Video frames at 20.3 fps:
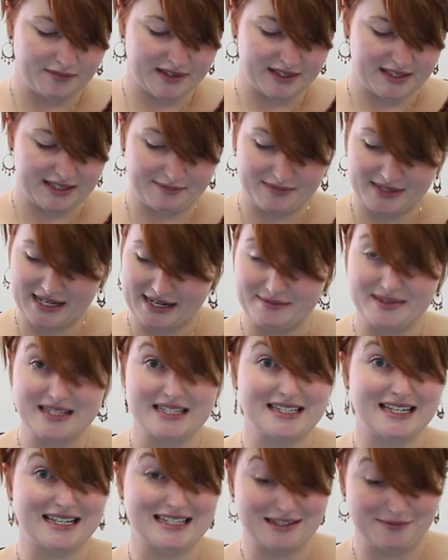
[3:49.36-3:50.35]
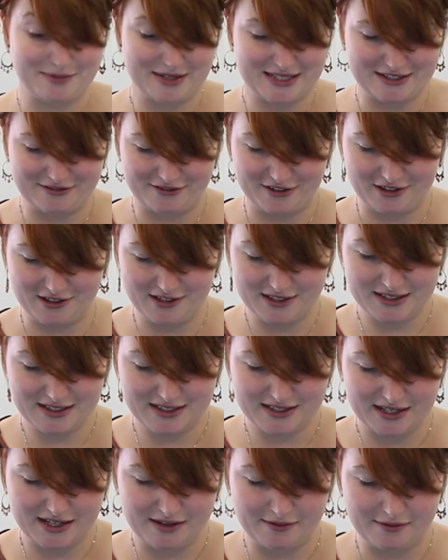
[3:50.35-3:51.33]
Sometimes it's a little bit difficult,
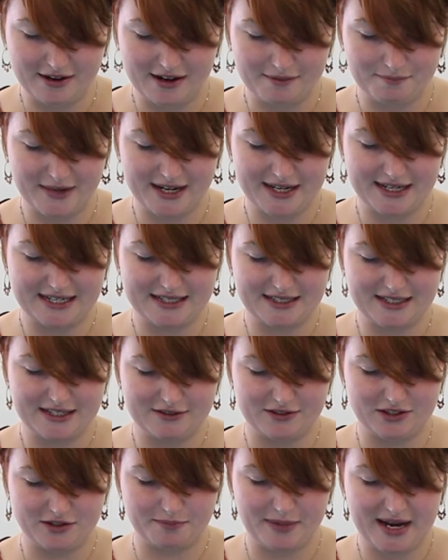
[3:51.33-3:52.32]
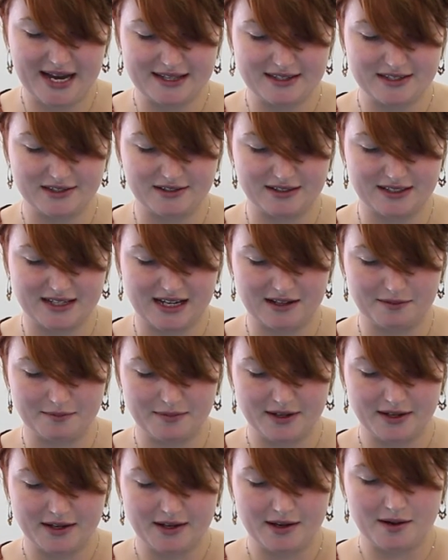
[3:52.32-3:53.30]
so you might need to use your pencil to help
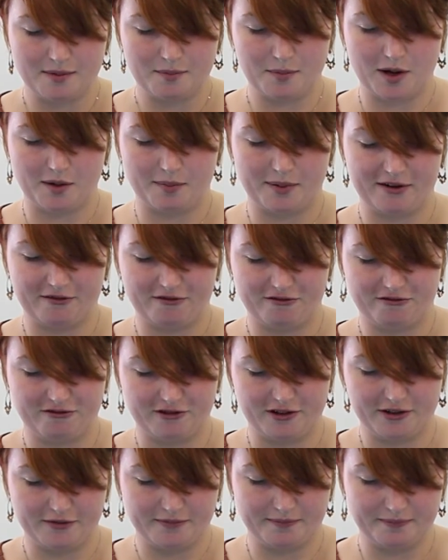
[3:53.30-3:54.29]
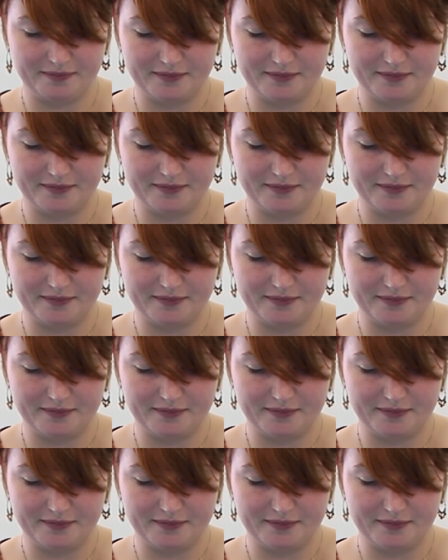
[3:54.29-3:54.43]
pop it through.